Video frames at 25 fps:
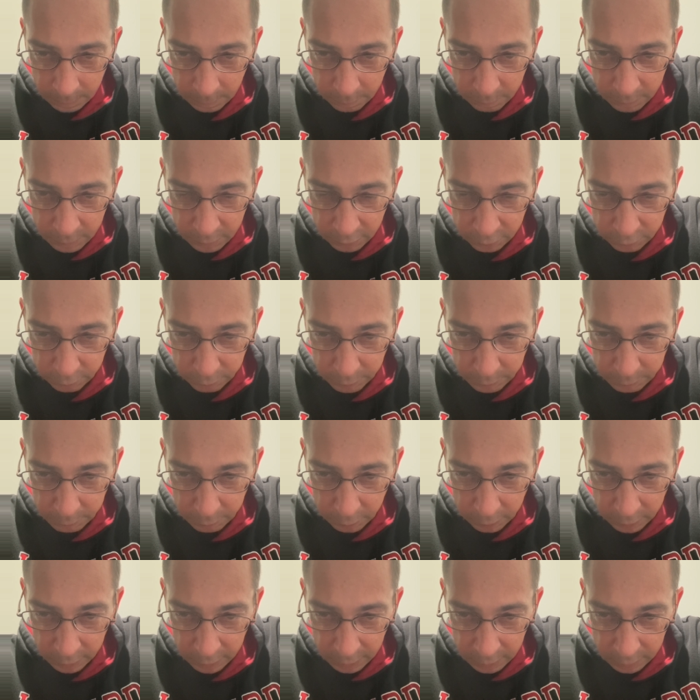Because people
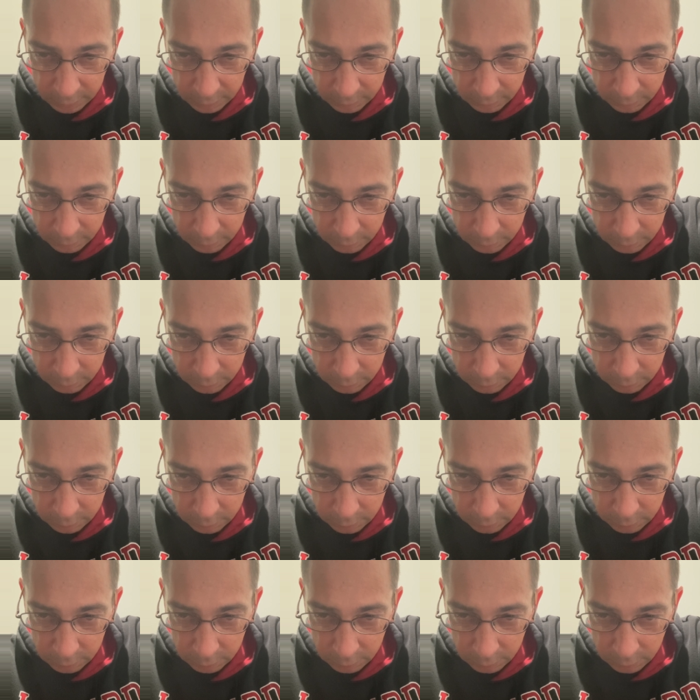hate.
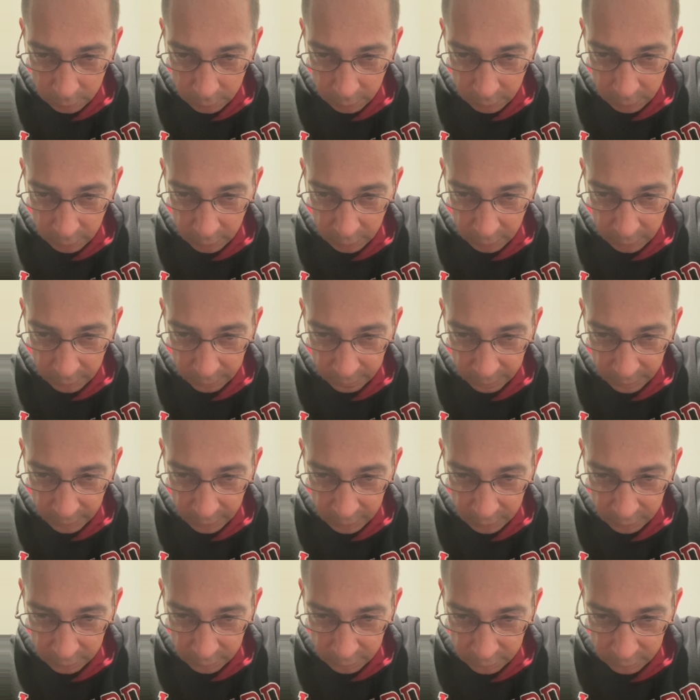That
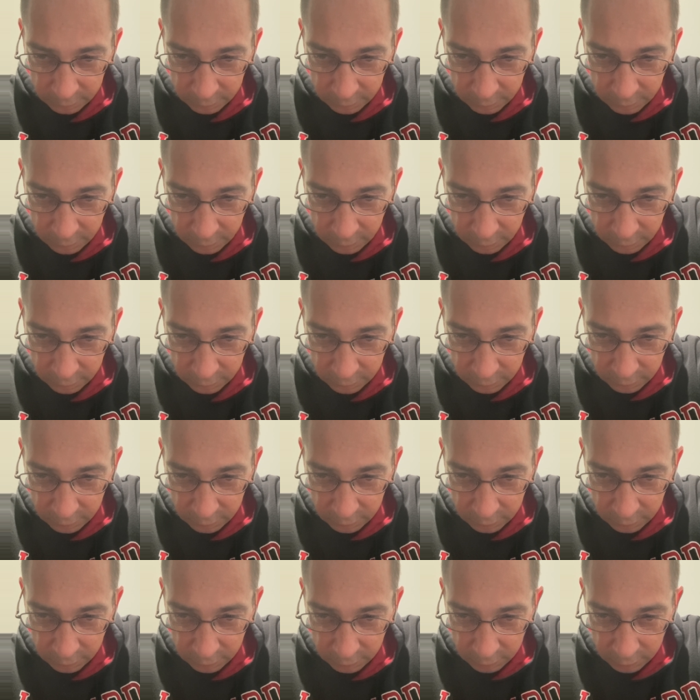is the
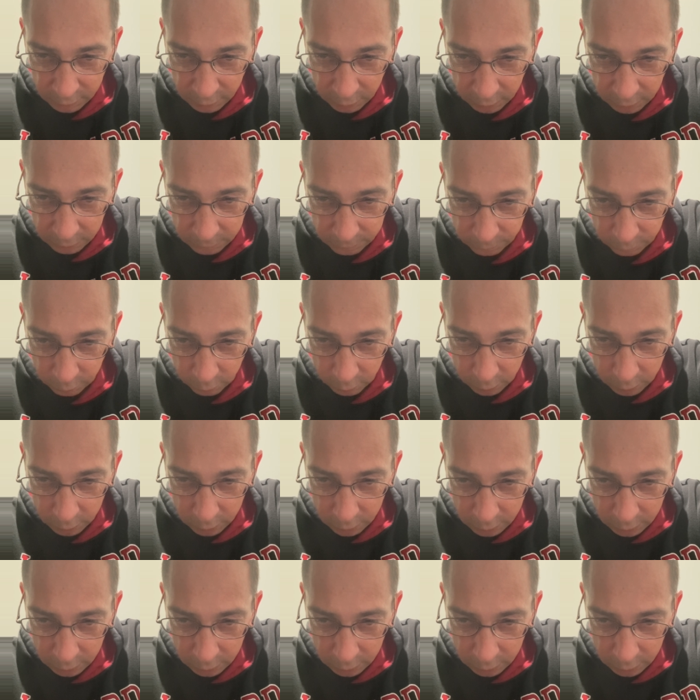sins he died for,